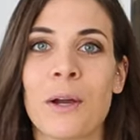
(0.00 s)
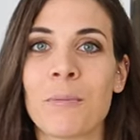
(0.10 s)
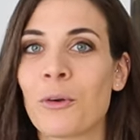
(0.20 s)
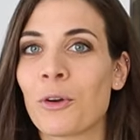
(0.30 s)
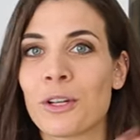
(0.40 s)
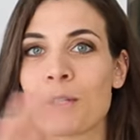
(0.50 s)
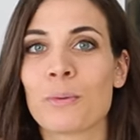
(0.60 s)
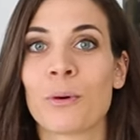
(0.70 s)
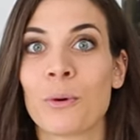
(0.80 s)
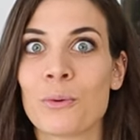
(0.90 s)
I'm not gonna
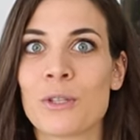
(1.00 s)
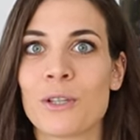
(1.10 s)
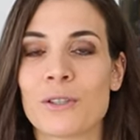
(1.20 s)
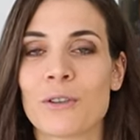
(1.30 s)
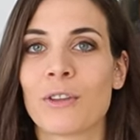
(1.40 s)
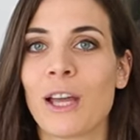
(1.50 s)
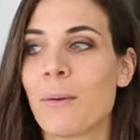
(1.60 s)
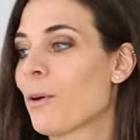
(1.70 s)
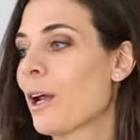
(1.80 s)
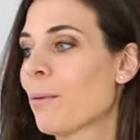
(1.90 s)
spoil all six of
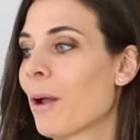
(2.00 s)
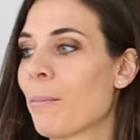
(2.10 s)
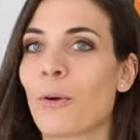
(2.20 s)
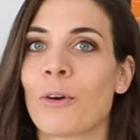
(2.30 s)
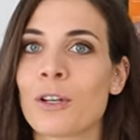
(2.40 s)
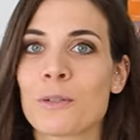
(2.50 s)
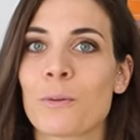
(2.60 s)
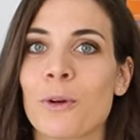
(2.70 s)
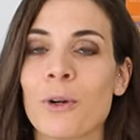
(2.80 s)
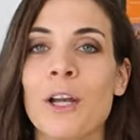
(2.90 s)
them, and I'm not gonna
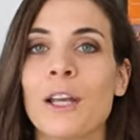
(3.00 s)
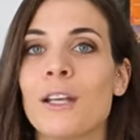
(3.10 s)
spoil.